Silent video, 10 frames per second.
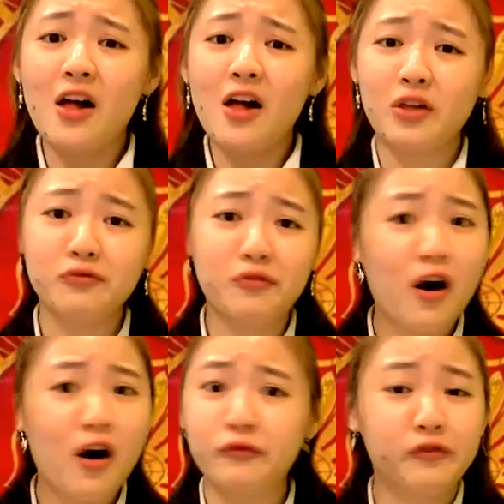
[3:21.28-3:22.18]
not
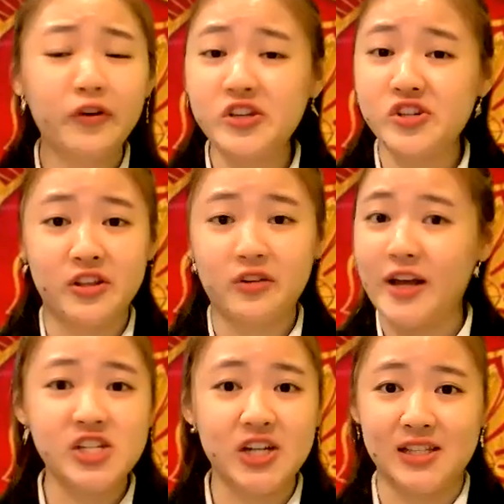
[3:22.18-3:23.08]
for future
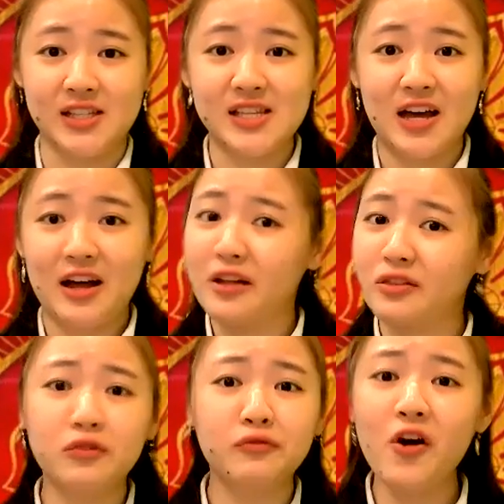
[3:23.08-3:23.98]
generations,
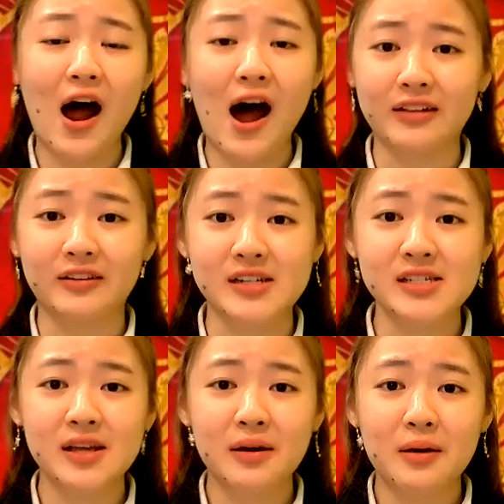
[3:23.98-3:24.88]
not for others,
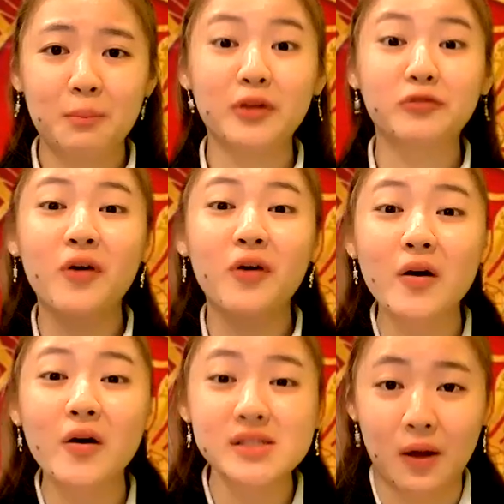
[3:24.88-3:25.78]
but for
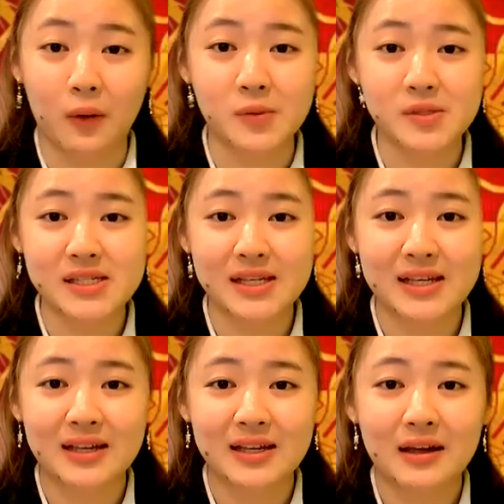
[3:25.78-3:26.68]
ourselves.
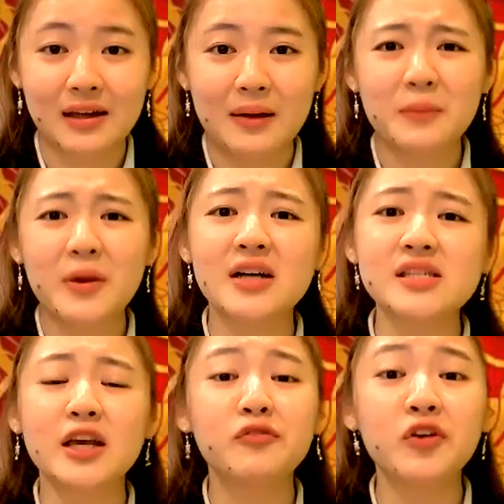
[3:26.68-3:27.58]
Because
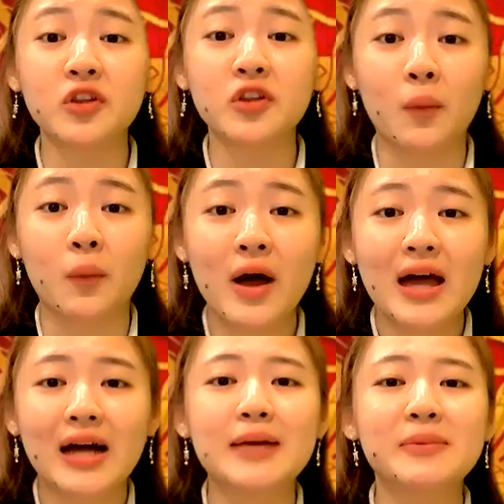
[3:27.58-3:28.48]
if you know,
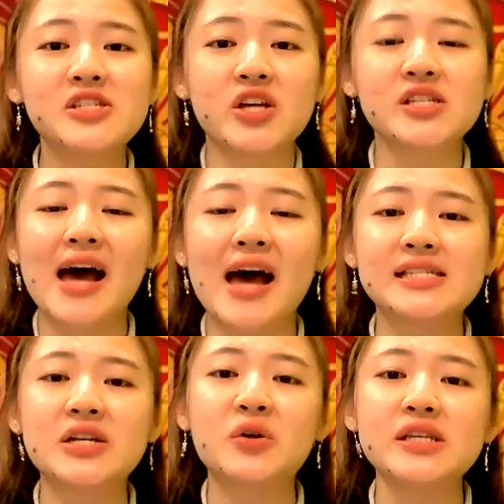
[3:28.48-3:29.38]
climate change has
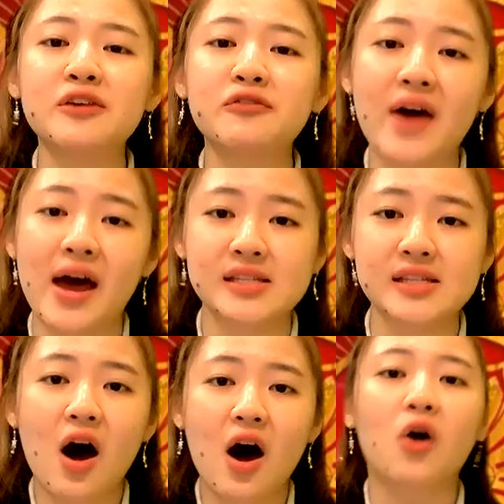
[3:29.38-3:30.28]
serious effects
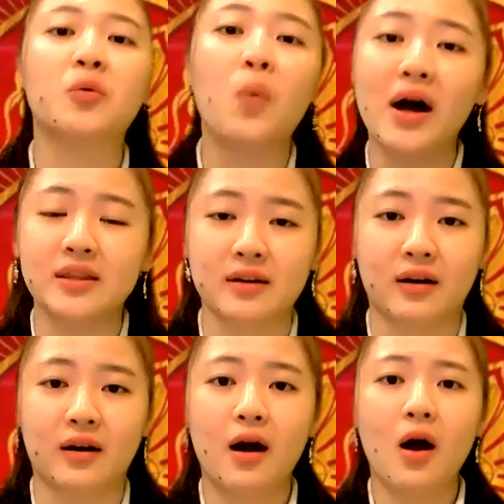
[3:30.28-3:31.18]
on
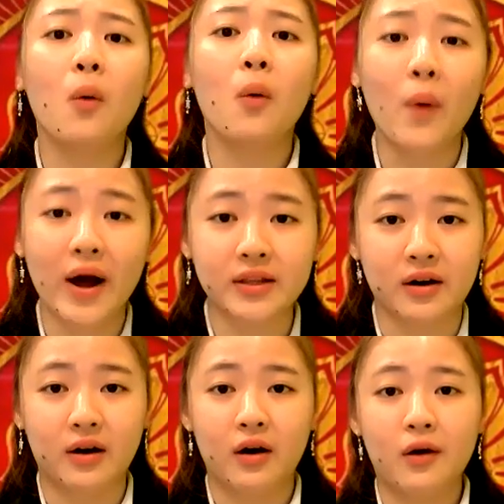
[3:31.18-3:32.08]
water,
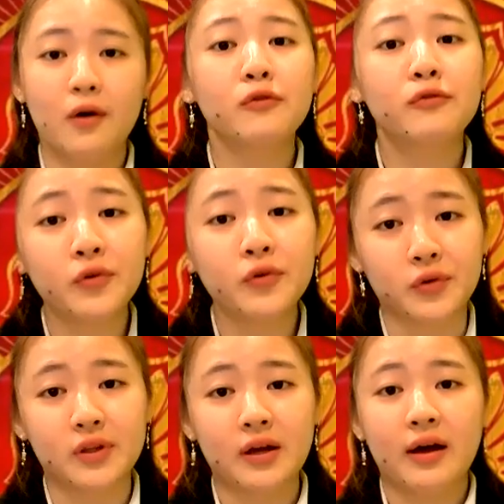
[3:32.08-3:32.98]
weather, food,
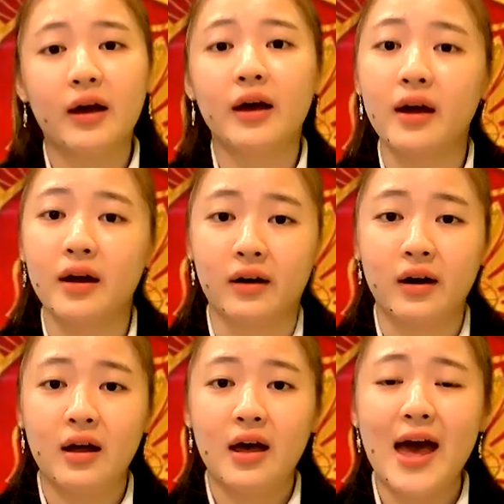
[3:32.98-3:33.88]
air,
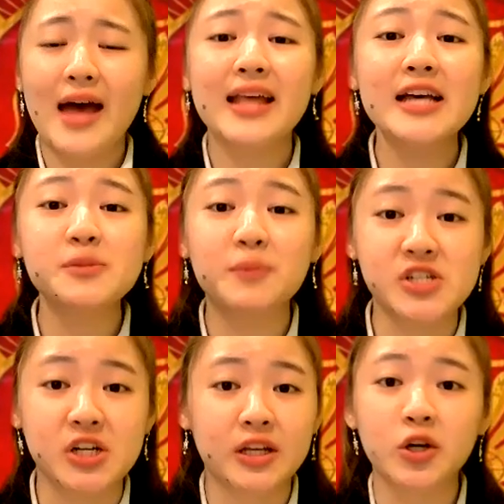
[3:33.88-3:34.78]
and
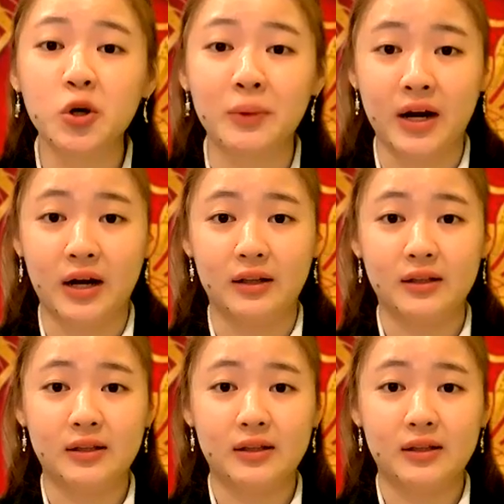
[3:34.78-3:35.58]
especially human health.